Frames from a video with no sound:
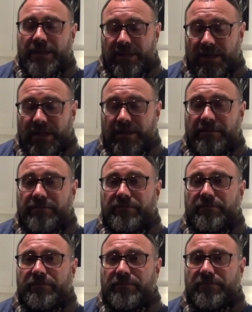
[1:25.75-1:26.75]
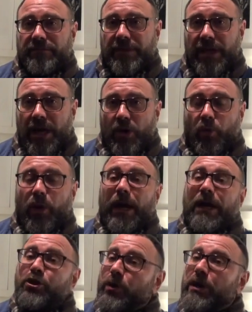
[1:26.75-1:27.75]
Exactly. Well,
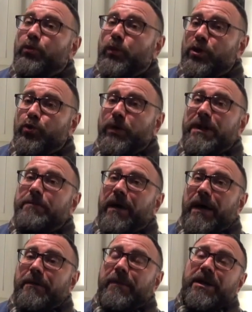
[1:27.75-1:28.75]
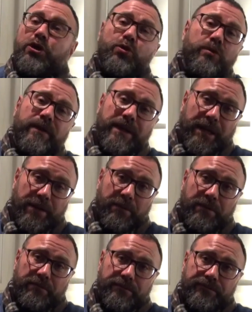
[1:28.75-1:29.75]
actually we do it by cuvée name.
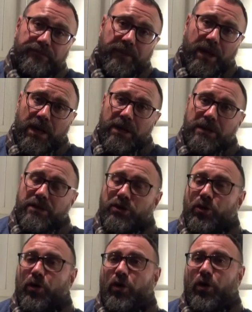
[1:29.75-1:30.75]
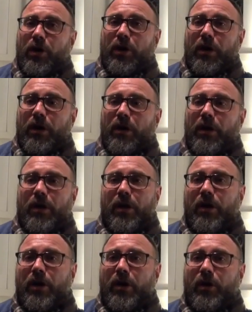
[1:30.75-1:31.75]

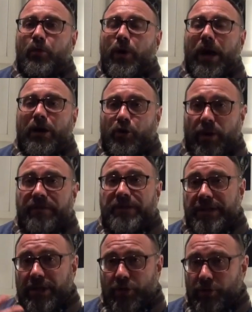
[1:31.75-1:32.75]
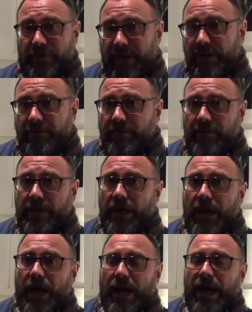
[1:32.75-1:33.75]
So we are crafting cuvée,
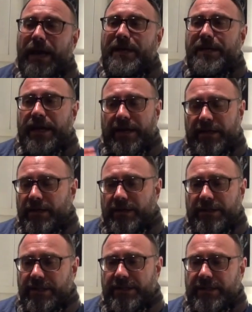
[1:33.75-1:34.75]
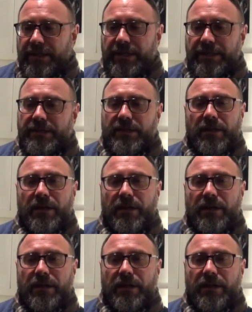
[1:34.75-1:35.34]
and then this is